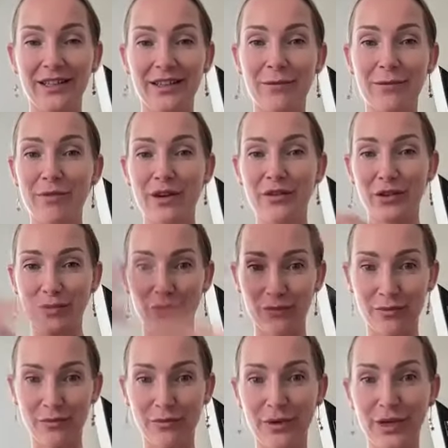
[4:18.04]
comparing to
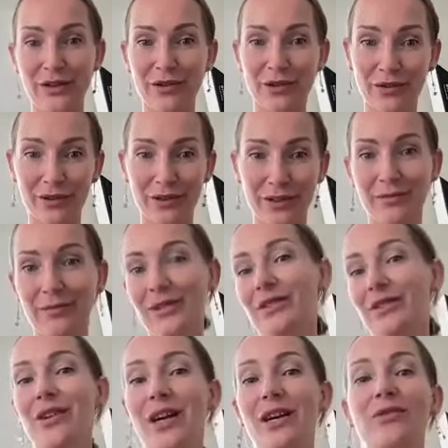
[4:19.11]

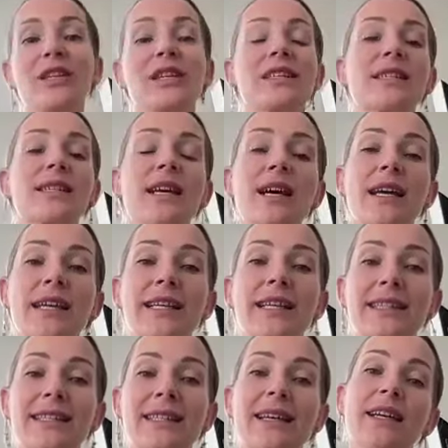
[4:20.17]
microcosmos around us,
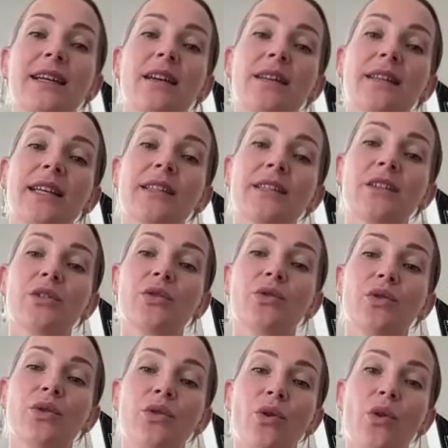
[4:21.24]
it's like connecting to
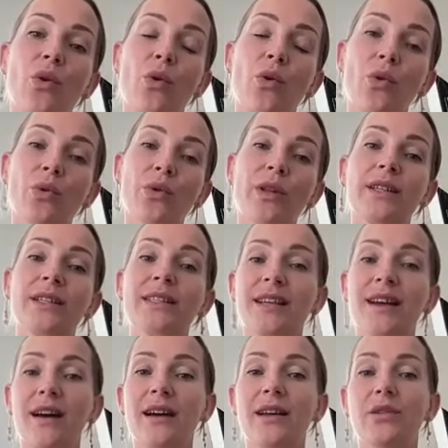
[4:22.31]
your own
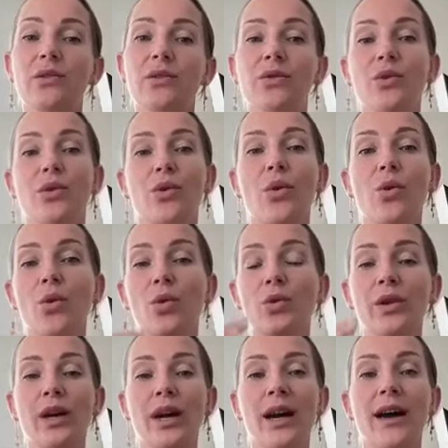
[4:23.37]
sky, to your
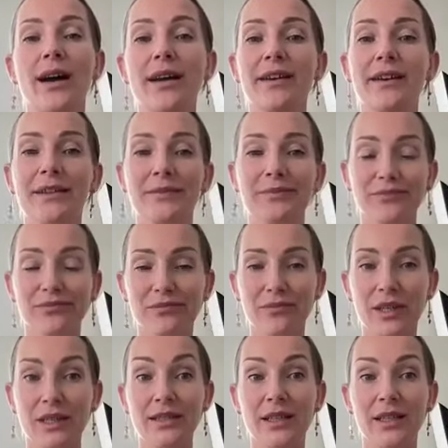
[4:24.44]
own higher
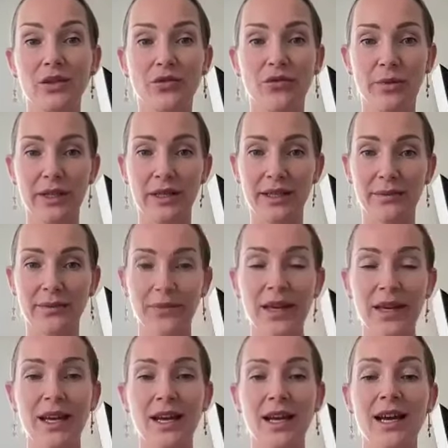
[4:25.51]
state of being.
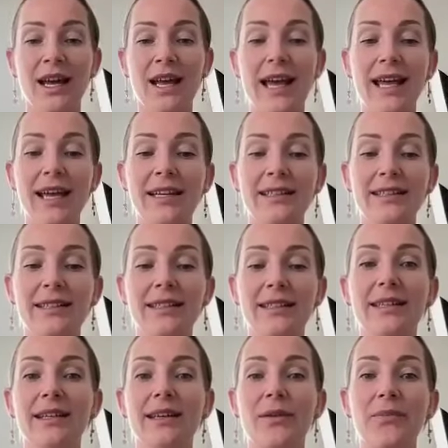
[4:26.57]
And
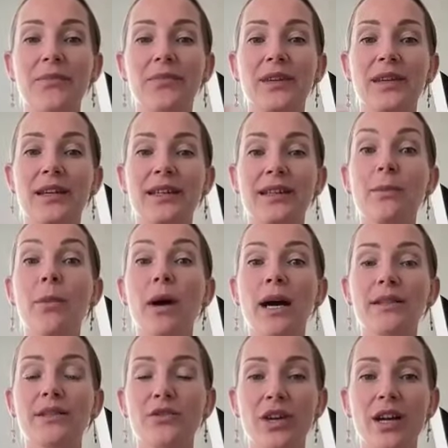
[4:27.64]
the
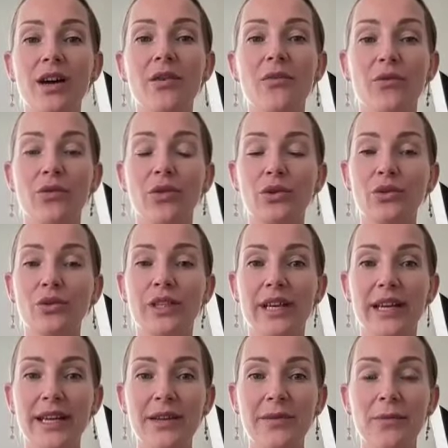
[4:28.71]
mantra for
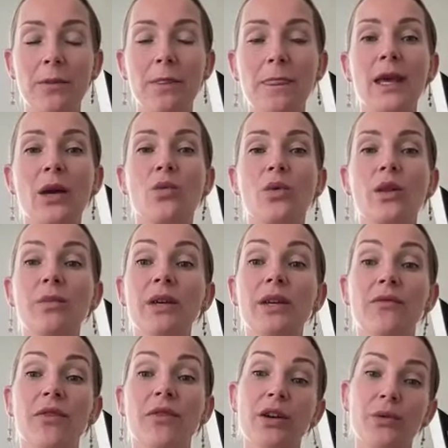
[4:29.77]
today will
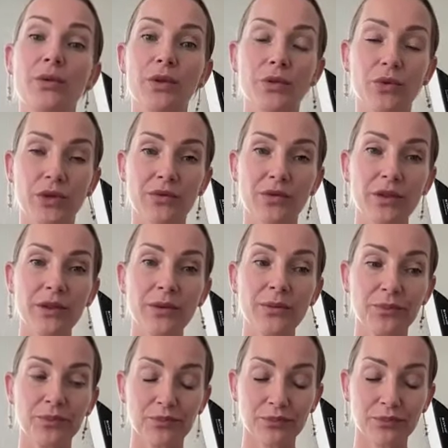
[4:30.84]
be very beautiful.